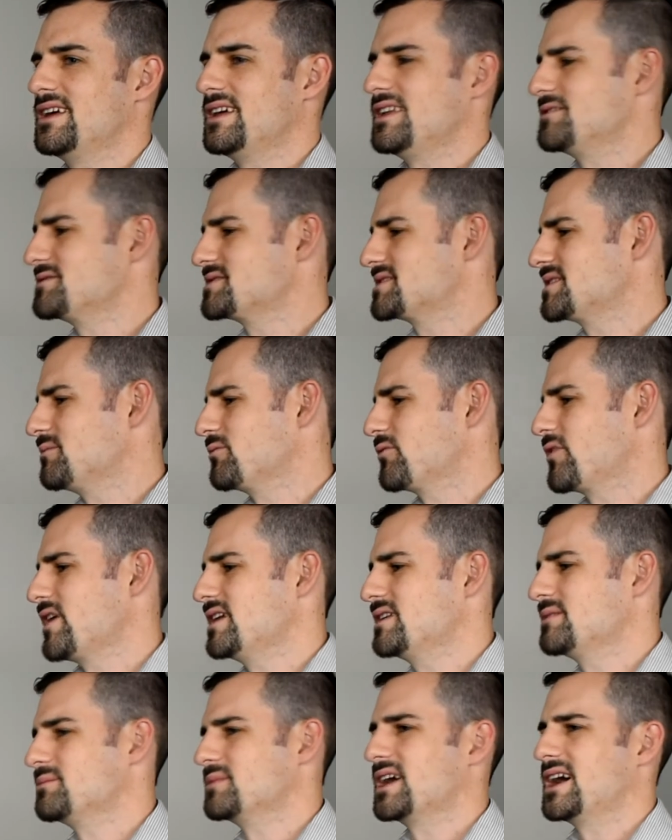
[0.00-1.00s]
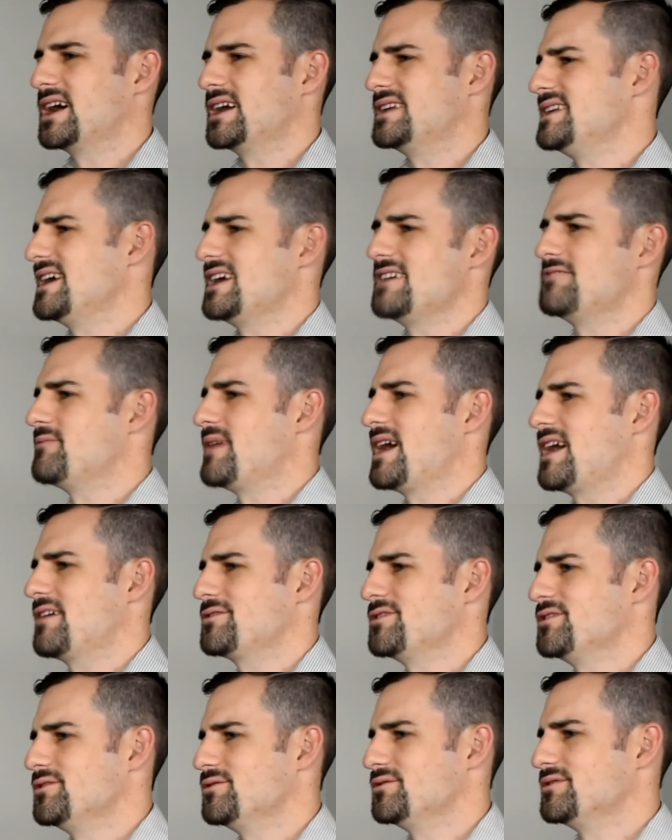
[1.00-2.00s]
Here's some random guy, Dave
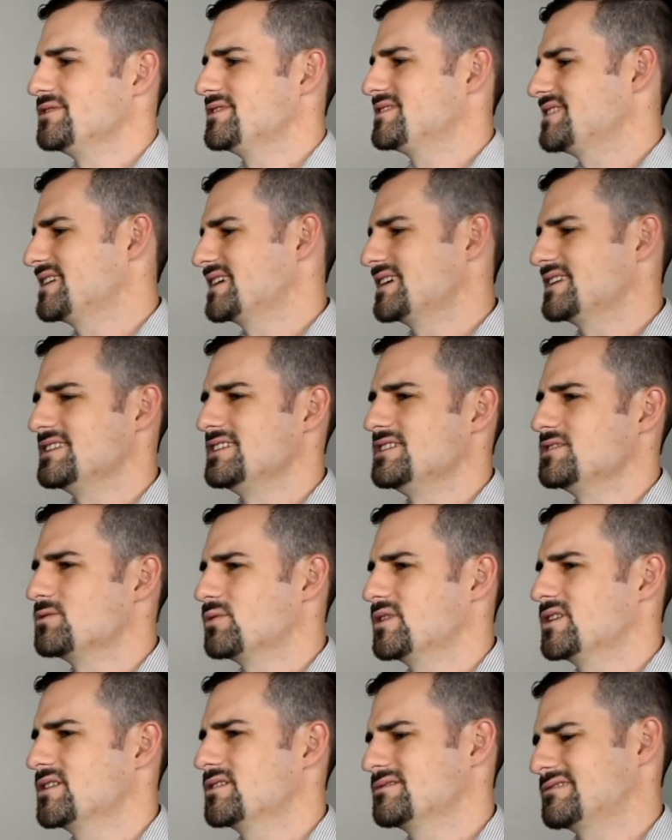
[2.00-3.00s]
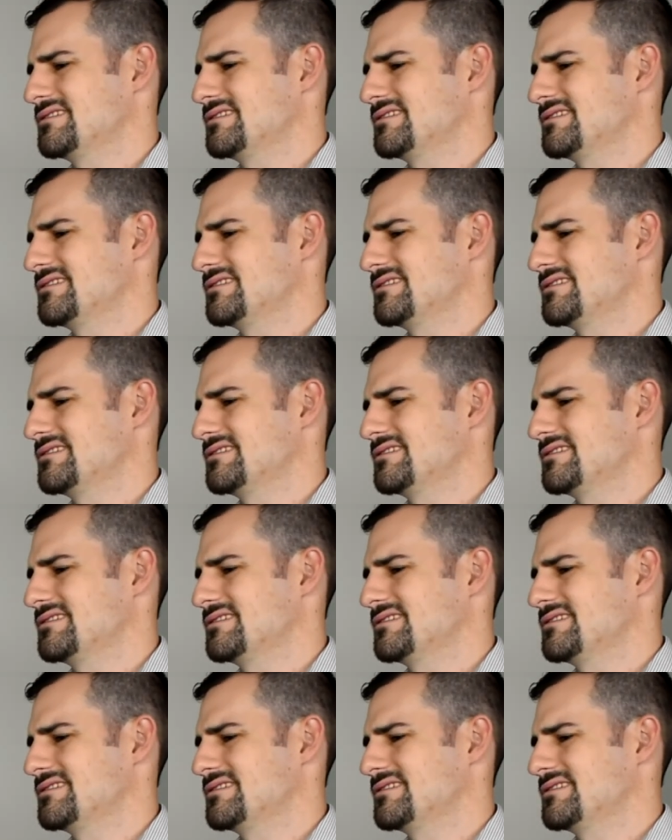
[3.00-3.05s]
Matthews, singing these weird,